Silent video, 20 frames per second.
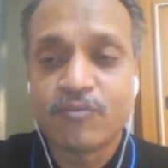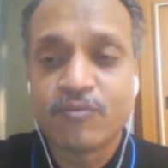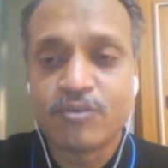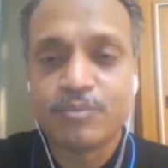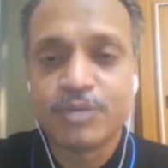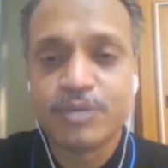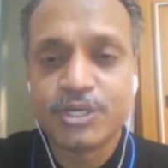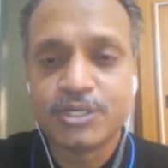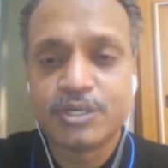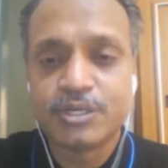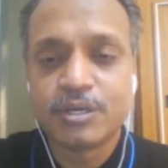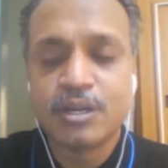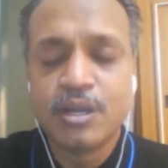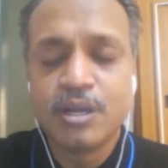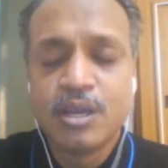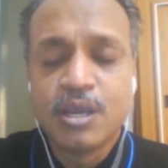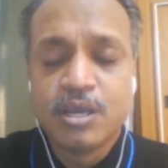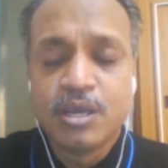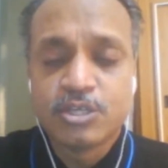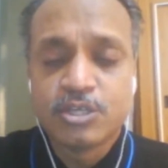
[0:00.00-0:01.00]
At the
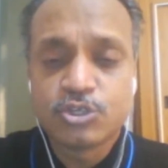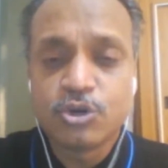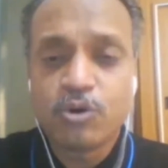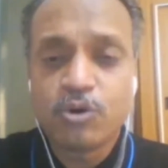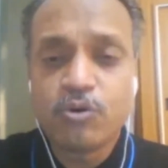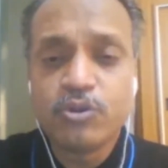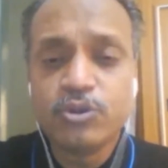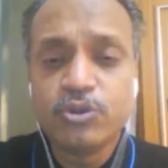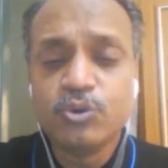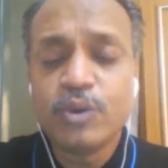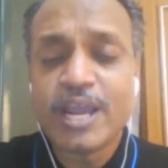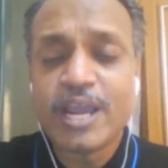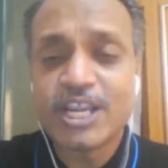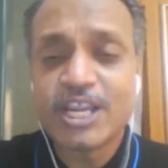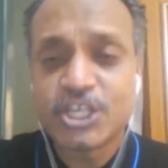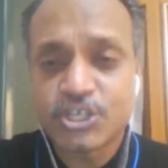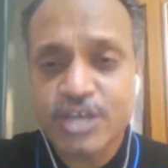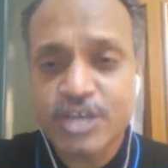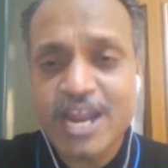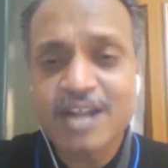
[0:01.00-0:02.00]
bottommost, it
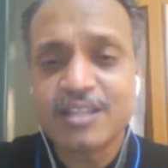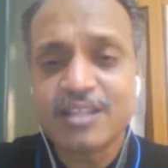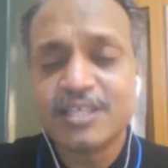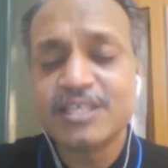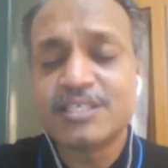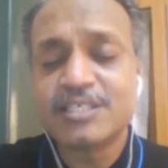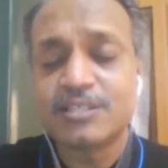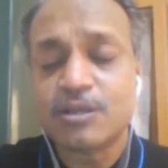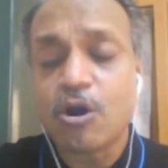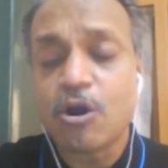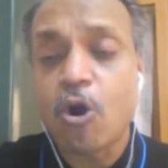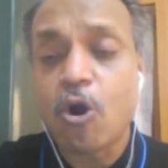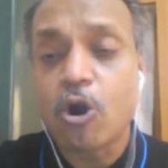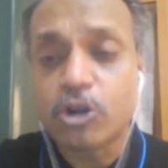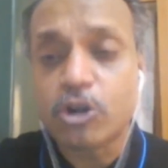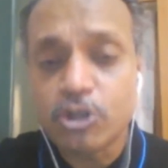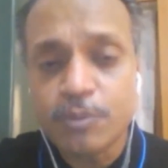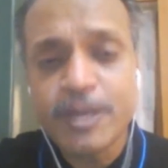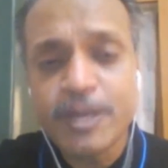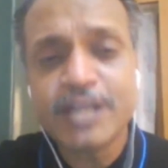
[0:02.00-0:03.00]
extracts edges. From the
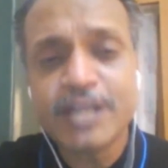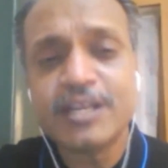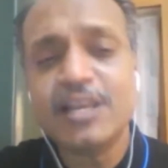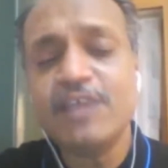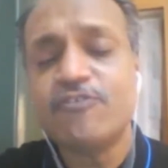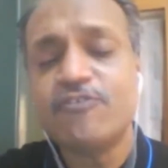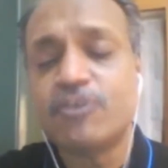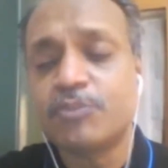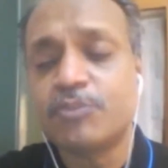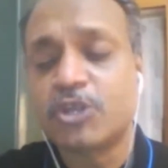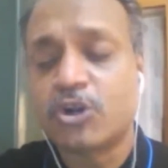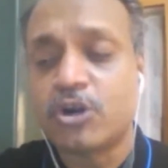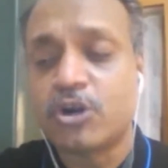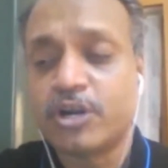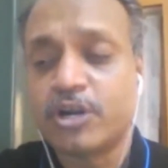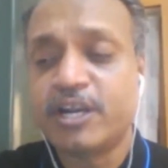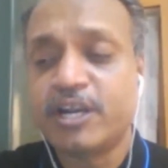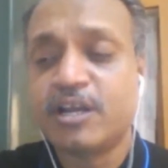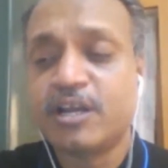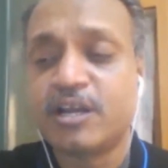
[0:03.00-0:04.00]
collection of edges, it
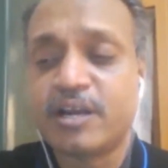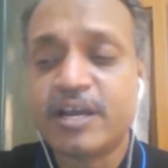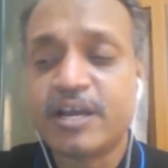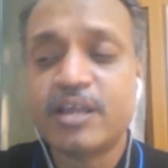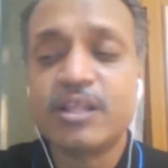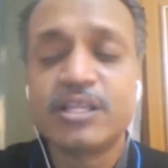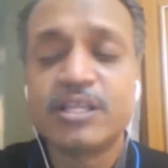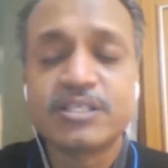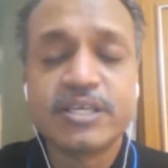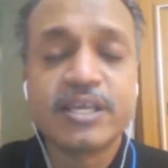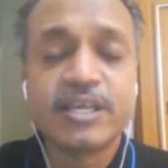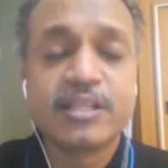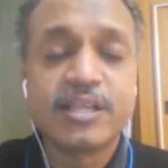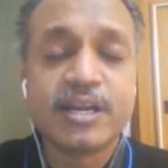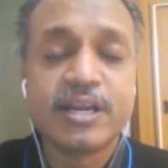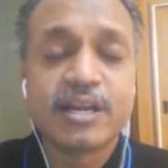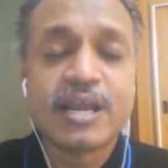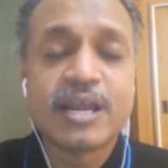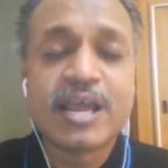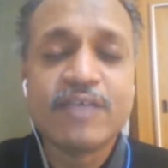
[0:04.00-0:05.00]
forms strokes.
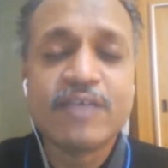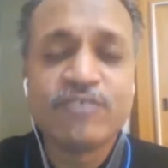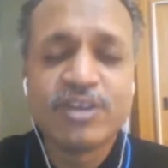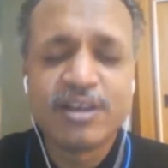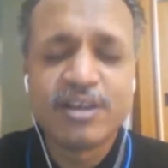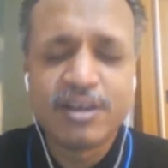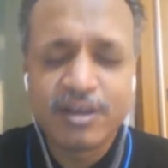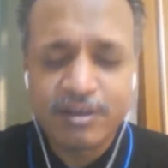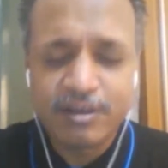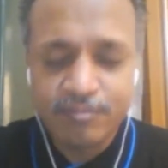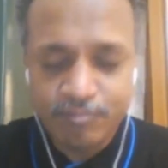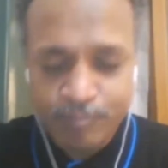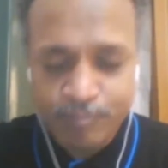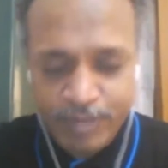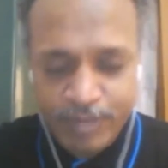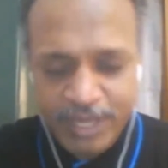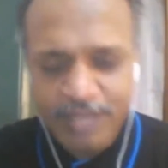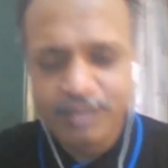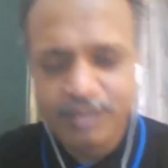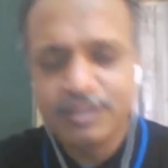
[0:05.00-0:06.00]
Then from there, it forms
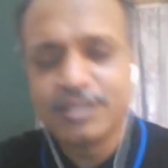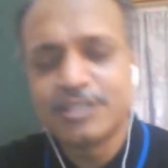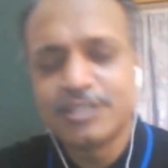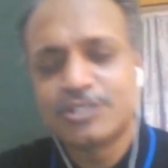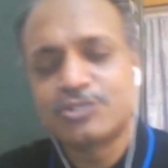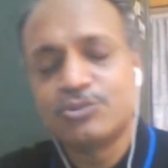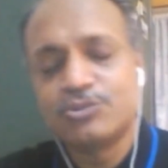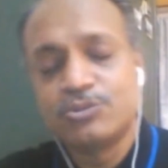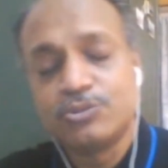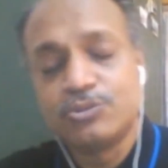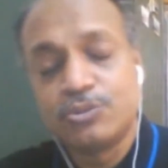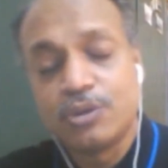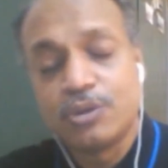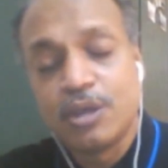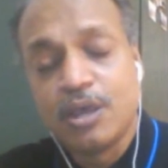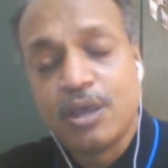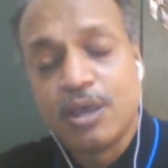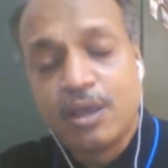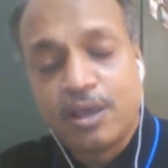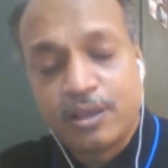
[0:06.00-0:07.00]
characters. From their
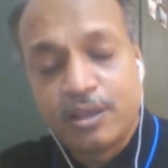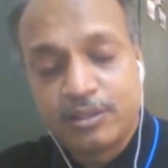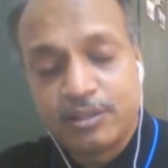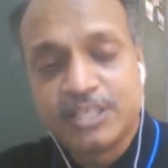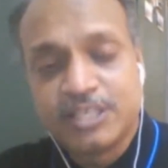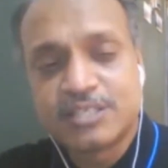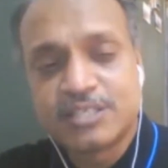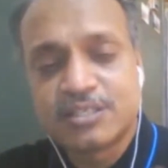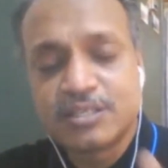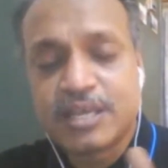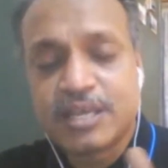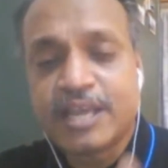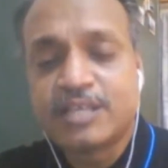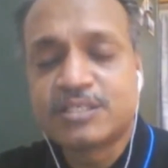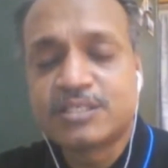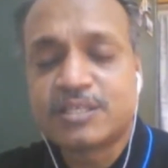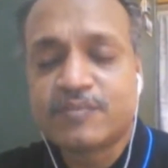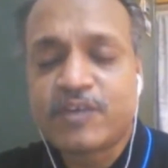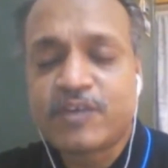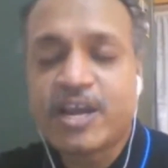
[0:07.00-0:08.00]
characters, it may form,
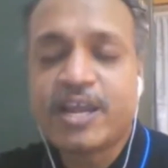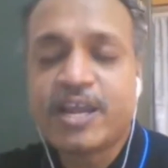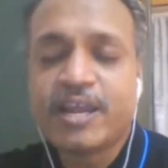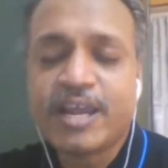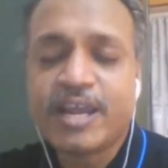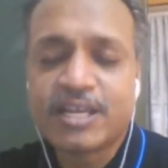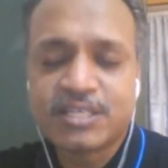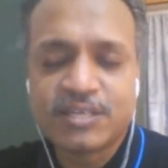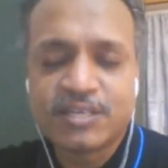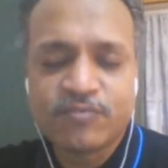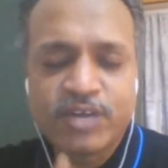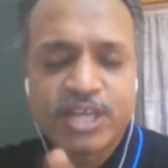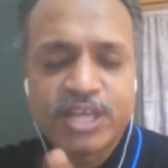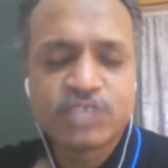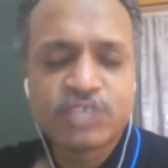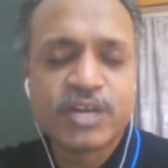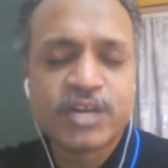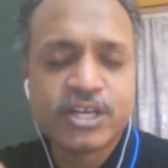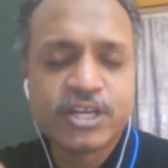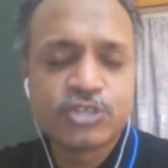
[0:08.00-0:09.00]
saying, some temporal
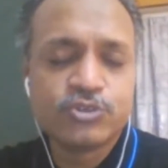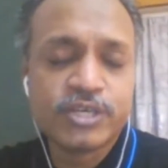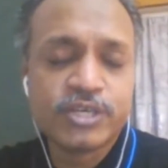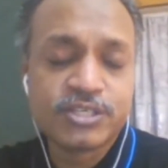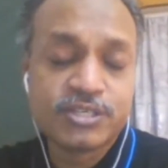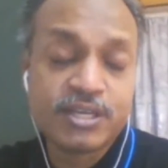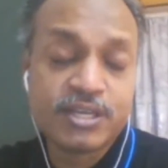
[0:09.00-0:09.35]
meaning.